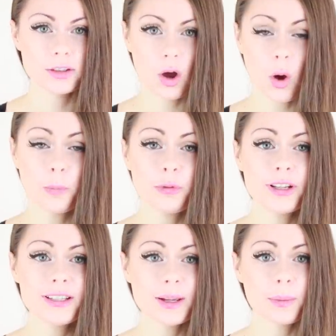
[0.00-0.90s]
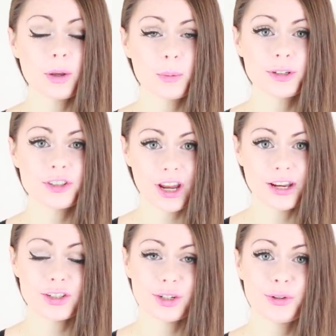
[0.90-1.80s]
So hopefully something will
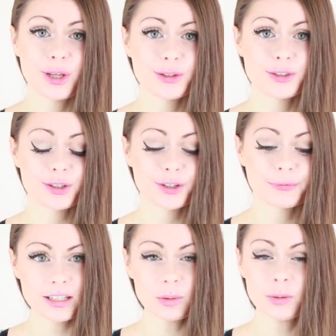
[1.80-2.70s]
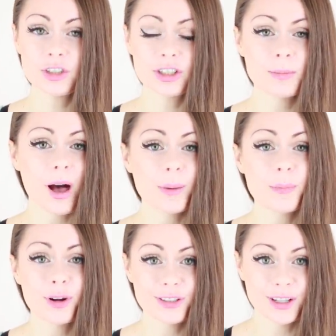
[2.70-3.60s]
change in the future. This was just my
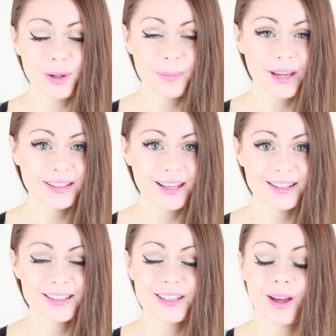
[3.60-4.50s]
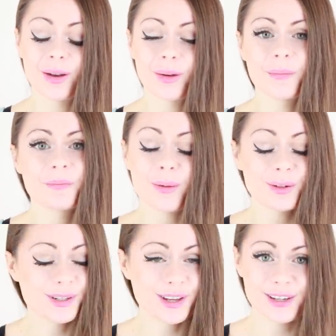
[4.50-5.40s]
personal opinion, so I
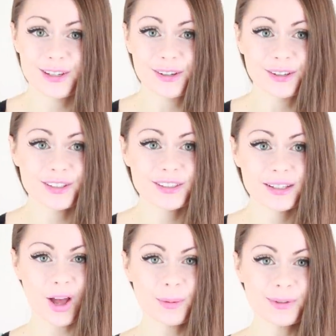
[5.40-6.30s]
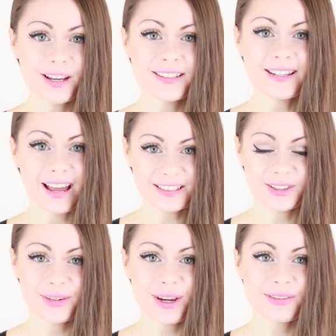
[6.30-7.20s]
want to hear yours. I hope you guys liked
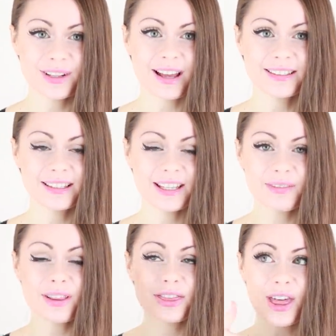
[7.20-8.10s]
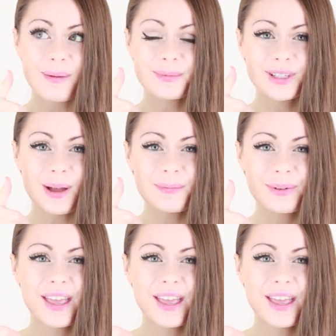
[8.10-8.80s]
this video. If you liked it, give it a thumbs up.